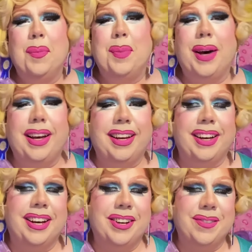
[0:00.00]
But
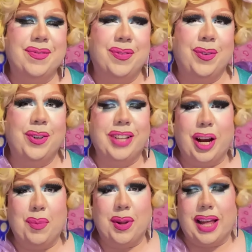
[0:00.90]
we'll
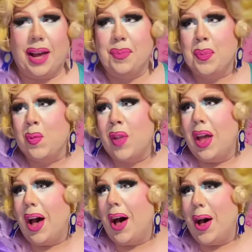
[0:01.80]
talk about that.
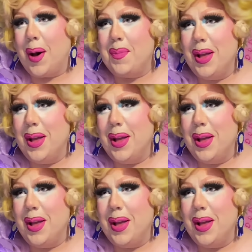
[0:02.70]
Um,